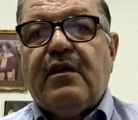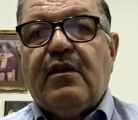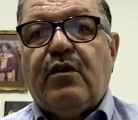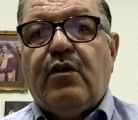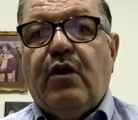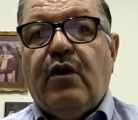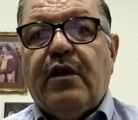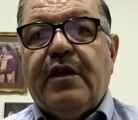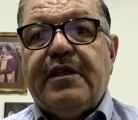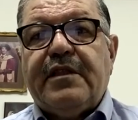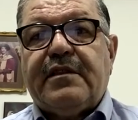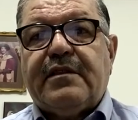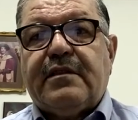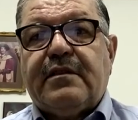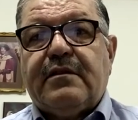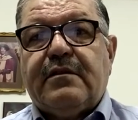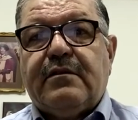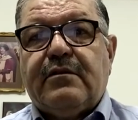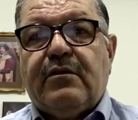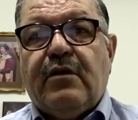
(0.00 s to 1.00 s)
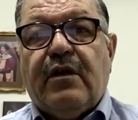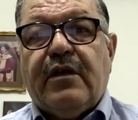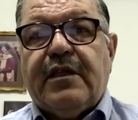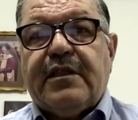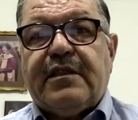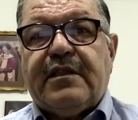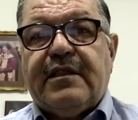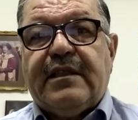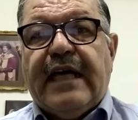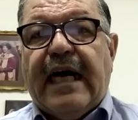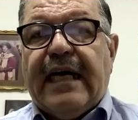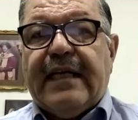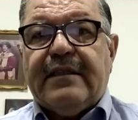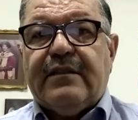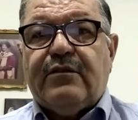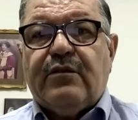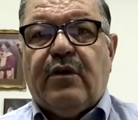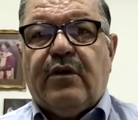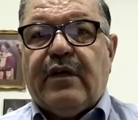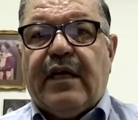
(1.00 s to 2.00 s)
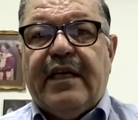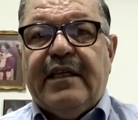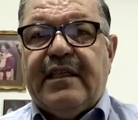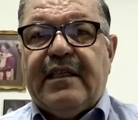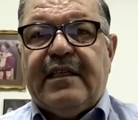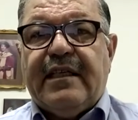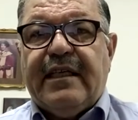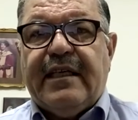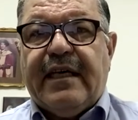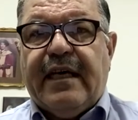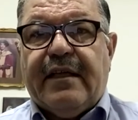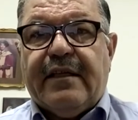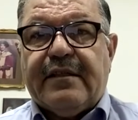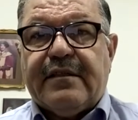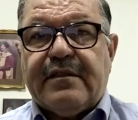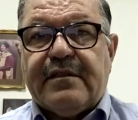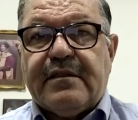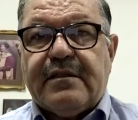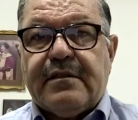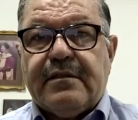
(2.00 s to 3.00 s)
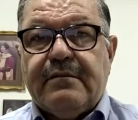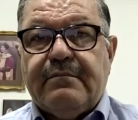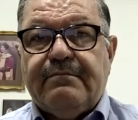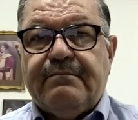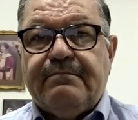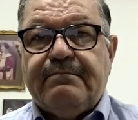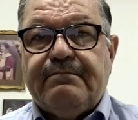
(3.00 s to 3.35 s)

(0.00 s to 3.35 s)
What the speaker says: Call it God or anything else.